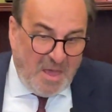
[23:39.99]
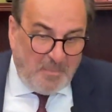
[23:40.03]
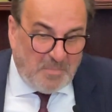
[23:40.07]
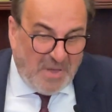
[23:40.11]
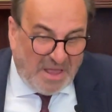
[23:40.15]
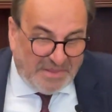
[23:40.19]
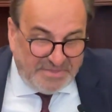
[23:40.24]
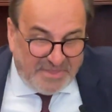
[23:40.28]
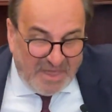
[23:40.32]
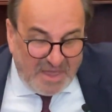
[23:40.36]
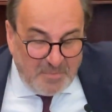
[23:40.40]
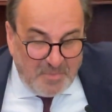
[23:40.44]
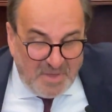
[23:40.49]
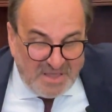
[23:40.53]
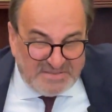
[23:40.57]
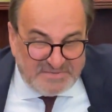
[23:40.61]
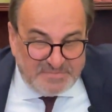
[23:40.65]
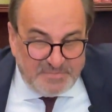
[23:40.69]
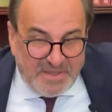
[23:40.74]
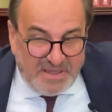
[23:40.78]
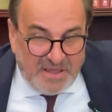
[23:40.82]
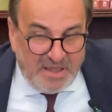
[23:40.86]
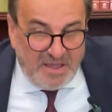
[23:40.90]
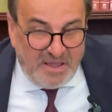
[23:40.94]
But there
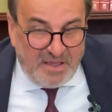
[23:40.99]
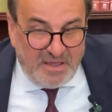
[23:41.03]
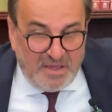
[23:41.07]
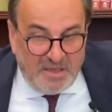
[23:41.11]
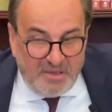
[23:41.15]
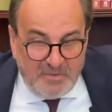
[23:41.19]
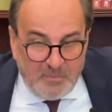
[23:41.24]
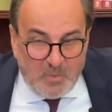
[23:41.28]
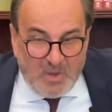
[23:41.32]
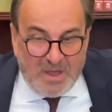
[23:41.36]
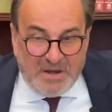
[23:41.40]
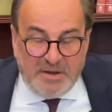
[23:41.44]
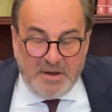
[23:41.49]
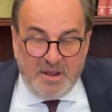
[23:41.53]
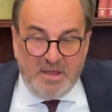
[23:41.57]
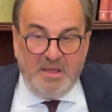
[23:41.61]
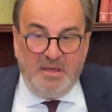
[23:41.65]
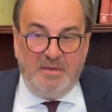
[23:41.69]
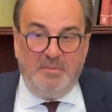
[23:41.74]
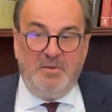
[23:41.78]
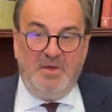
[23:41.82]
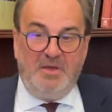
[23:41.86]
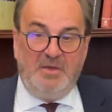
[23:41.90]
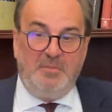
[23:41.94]
must be, when
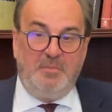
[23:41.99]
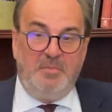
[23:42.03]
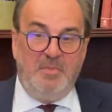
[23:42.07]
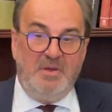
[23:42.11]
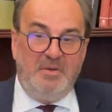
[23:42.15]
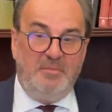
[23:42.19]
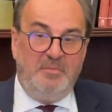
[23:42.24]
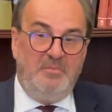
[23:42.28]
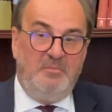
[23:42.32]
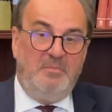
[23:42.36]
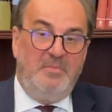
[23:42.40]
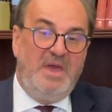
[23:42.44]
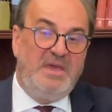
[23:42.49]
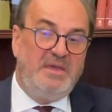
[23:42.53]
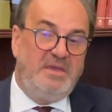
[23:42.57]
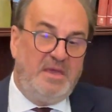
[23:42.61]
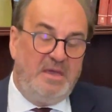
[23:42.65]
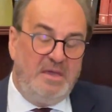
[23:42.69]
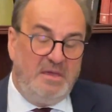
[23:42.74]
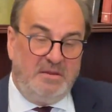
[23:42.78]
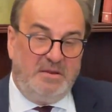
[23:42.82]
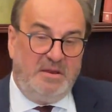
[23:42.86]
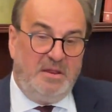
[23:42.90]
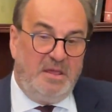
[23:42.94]

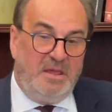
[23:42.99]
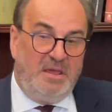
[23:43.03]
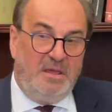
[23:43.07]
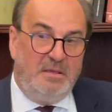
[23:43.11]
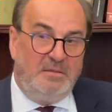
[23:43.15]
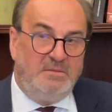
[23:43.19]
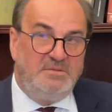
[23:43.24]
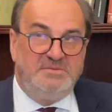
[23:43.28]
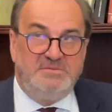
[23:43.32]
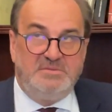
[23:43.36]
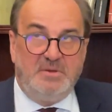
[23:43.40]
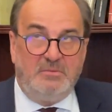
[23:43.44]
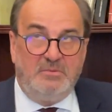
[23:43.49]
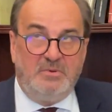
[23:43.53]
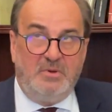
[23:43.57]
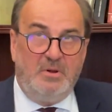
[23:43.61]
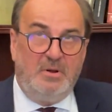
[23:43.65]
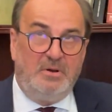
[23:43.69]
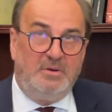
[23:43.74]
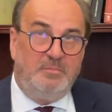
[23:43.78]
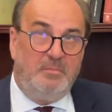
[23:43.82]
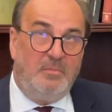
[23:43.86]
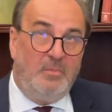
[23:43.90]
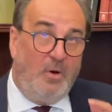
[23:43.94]
making the
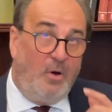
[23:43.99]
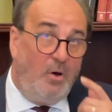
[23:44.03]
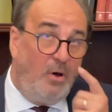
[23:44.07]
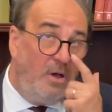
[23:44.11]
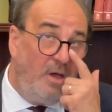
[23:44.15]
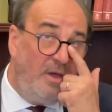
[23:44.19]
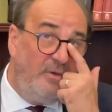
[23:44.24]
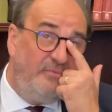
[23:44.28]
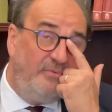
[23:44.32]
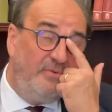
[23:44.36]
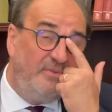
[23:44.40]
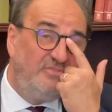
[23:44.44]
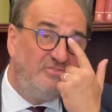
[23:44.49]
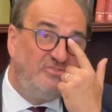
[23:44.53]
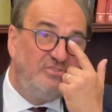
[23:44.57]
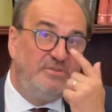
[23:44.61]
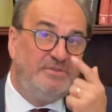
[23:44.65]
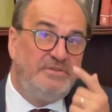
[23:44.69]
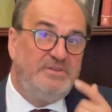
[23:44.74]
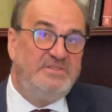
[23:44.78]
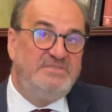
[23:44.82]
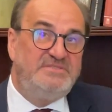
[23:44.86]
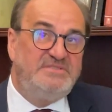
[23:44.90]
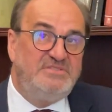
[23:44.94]
so-called more
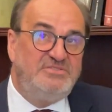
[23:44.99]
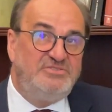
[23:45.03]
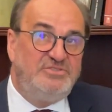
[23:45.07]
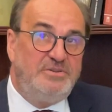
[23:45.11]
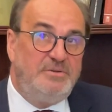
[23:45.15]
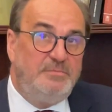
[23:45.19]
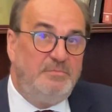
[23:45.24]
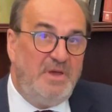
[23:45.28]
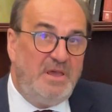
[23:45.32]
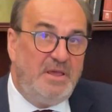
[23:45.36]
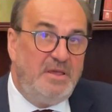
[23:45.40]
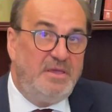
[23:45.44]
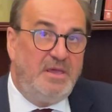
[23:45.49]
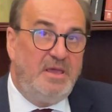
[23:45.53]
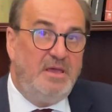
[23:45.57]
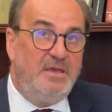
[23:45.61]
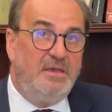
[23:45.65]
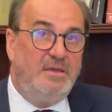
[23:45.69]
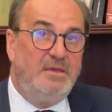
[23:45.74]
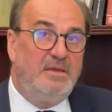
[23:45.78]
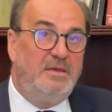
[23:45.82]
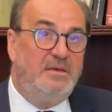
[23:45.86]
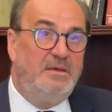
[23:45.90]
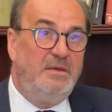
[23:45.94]
efficient
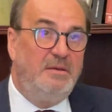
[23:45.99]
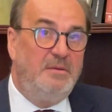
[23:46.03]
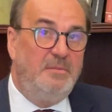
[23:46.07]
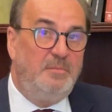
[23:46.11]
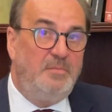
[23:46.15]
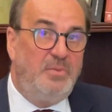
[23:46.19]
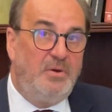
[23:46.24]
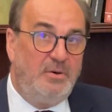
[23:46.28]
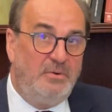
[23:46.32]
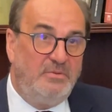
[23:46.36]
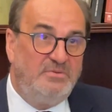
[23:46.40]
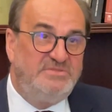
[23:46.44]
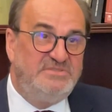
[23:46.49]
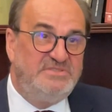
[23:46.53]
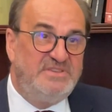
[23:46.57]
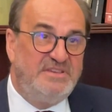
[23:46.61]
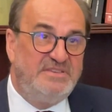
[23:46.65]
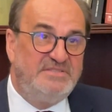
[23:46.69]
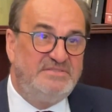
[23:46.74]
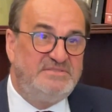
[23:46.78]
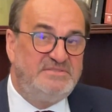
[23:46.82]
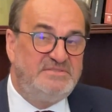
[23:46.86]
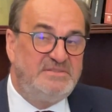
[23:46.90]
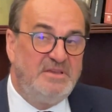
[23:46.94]
decision-making
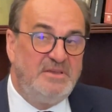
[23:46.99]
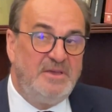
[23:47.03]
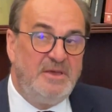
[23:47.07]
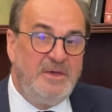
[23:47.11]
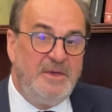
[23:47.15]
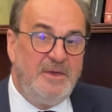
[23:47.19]
process,